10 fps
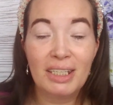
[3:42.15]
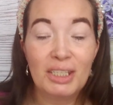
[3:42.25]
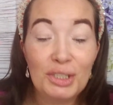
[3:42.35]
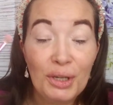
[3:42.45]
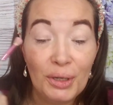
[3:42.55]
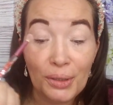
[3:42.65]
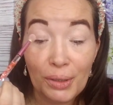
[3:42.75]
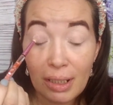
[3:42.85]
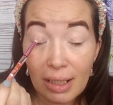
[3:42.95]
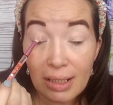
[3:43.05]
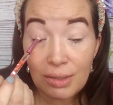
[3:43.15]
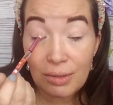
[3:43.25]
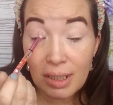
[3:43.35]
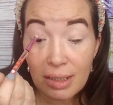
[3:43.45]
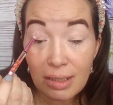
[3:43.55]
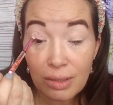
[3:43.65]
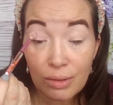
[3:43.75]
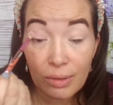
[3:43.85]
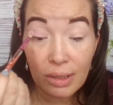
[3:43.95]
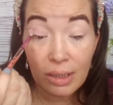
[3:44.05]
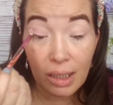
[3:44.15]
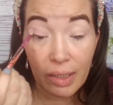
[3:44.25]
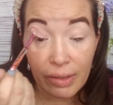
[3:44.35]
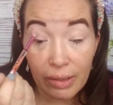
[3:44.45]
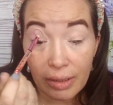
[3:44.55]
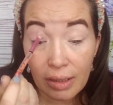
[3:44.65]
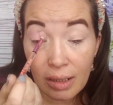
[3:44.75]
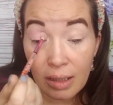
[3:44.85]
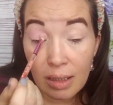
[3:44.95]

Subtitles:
so let's do this together.